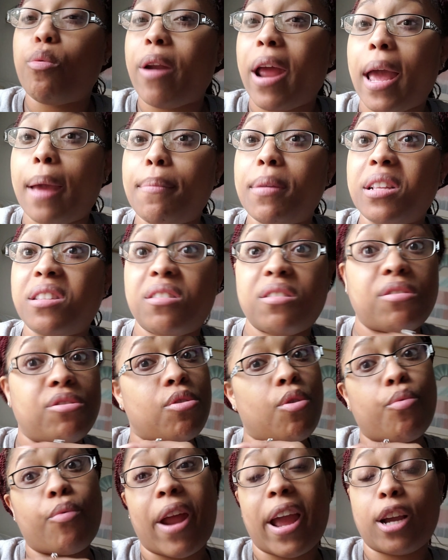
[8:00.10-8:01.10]
rabbits,
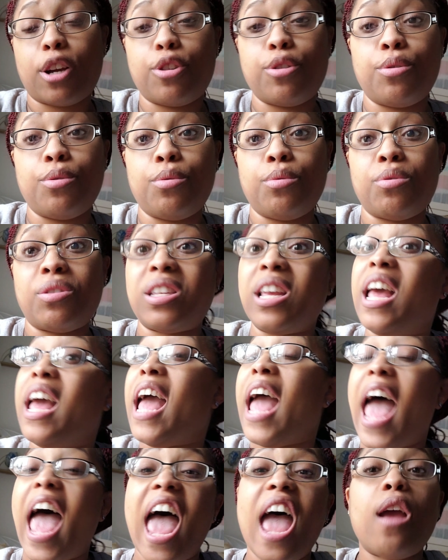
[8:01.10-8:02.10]
no raccoons,
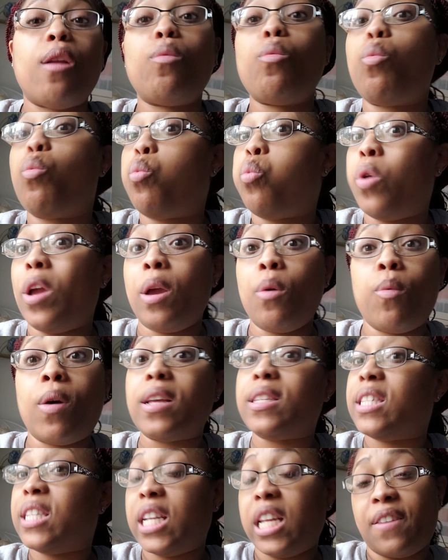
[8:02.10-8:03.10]
and we
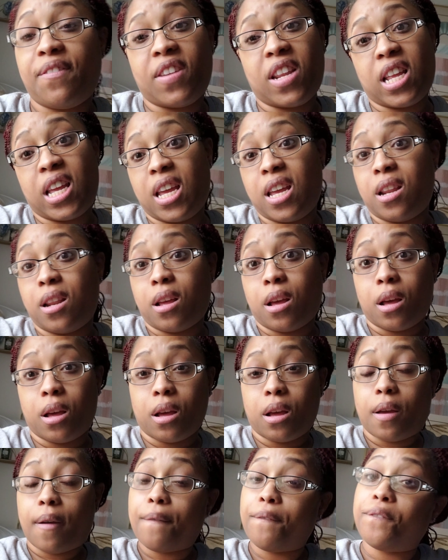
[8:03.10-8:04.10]
wasn't even in
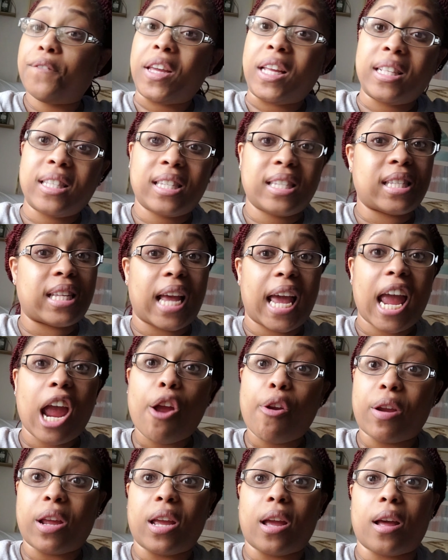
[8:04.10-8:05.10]
a fenced
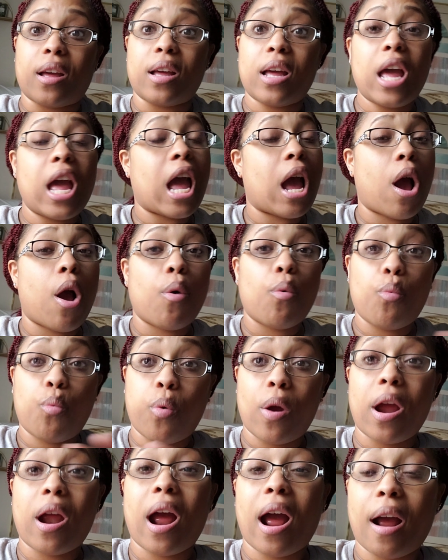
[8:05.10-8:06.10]
area.
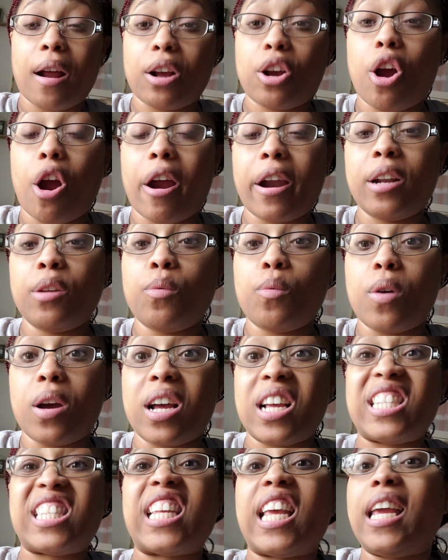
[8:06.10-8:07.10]
Where our garden
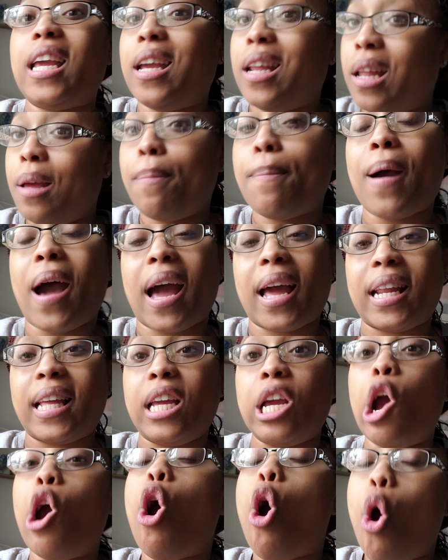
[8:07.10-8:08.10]
was,
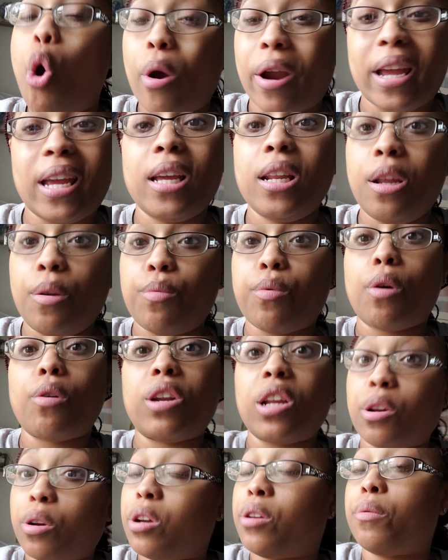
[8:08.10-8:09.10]
anybody or any
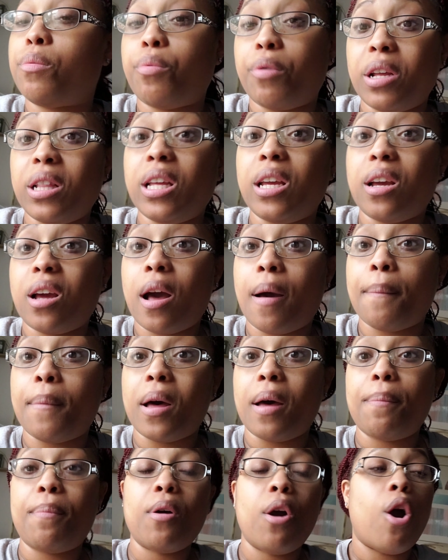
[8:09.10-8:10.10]
rodent could really come
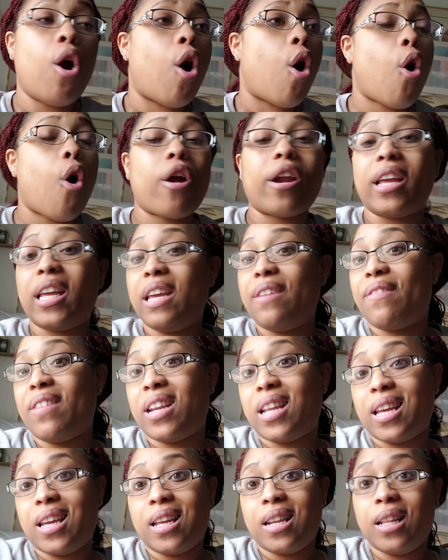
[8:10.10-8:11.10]
up, or
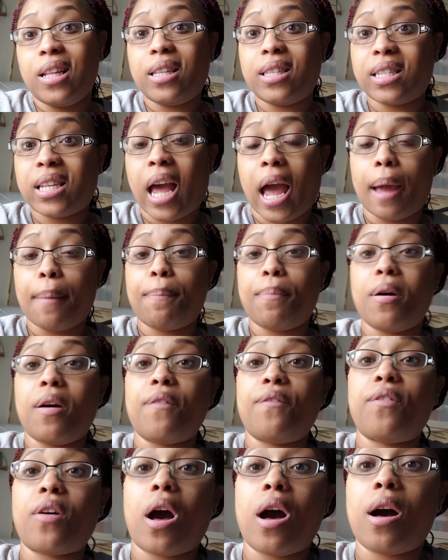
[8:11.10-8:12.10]
even any type
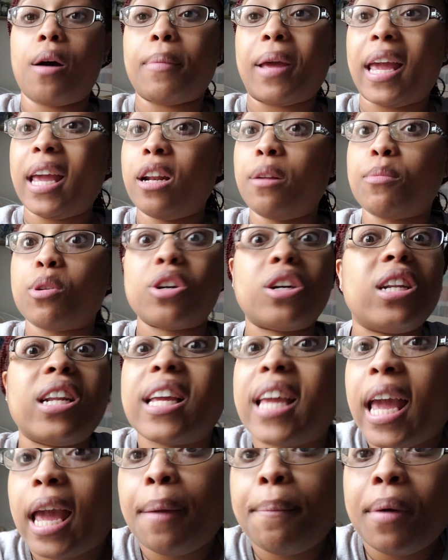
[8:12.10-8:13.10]
of animal could have
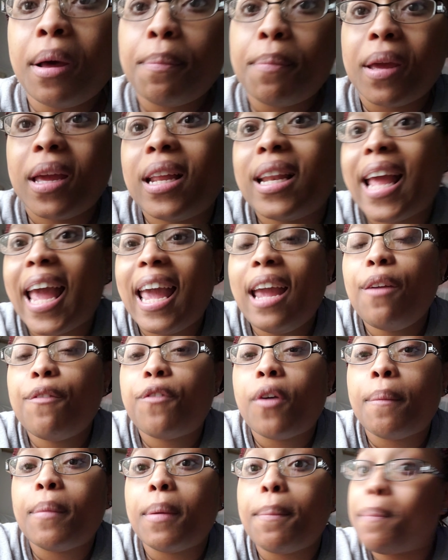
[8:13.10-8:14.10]
came up and ate
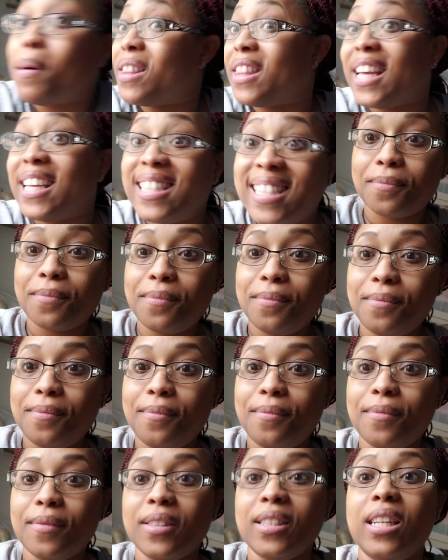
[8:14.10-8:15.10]
from it, but they
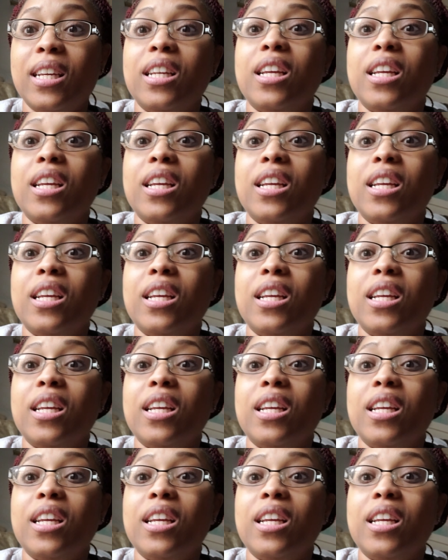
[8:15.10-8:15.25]
didn't.